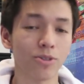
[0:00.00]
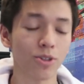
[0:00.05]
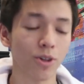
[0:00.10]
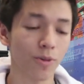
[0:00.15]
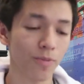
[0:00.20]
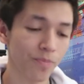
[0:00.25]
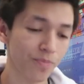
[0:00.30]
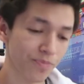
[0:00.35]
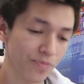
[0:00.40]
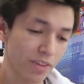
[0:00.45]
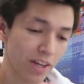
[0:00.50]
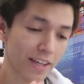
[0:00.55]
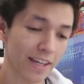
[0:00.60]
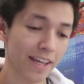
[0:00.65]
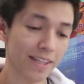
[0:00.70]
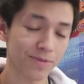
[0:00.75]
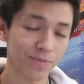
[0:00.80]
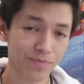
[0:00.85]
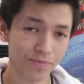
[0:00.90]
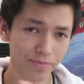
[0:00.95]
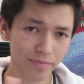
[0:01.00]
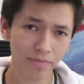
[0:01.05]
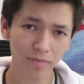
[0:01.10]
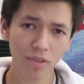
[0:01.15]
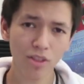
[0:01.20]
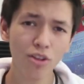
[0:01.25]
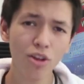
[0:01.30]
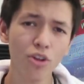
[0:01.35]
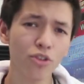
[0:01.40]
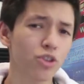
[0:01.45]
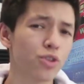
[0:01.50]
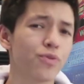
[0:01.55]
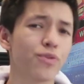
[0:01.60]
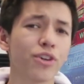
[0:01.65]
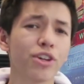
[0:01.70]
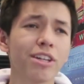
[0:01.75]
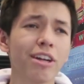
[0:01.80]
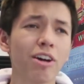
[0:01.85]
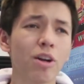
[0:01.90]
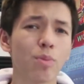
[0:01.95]
So again, just
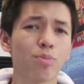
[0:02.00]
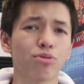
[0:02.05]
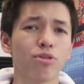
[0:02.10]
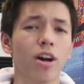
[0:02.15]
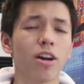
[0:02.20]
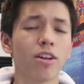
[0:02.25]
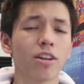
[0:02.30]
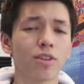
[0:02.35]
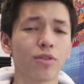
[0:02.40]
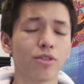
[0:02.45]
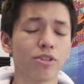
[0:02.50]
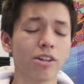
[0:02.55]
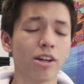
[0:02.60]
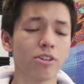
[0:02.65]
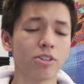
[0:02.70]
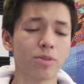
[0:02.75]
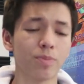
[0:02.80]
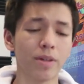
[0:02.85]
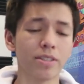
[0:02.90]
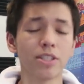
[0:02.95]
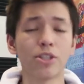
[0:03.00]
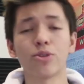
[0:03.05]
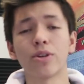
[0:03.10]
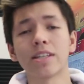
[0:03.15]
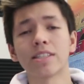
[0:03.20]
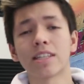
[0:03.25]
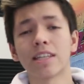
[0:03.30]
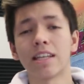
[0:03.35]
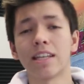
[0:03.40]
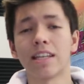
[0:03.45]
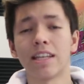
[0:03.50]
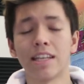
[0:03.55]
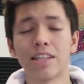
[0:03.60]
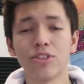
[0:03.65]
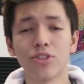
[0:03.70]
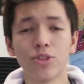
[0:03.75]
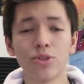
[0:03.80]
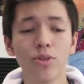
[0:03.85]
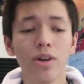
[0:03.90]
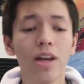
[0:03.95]
figuring out a product, figuring out a space that you guys can get
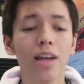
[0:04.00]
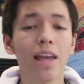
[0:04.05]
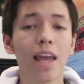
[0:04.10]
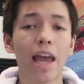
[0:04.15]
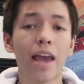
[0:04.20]
into,